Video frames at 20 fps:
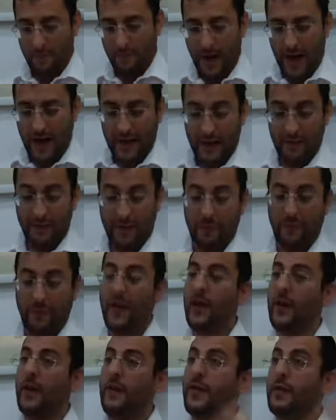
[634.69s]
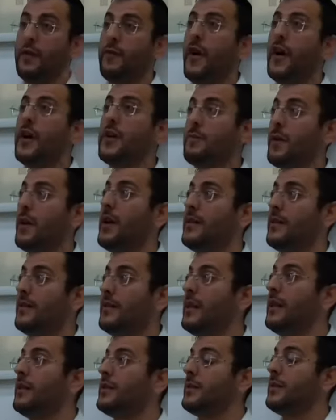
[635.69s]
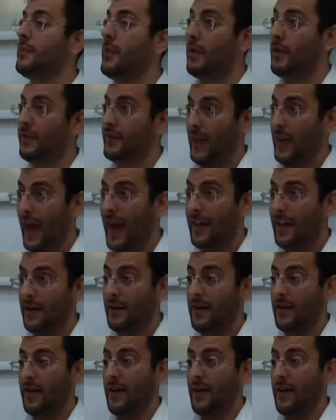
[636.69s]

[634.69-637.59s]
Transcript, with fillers: But if the if the first person digs the bore of ten,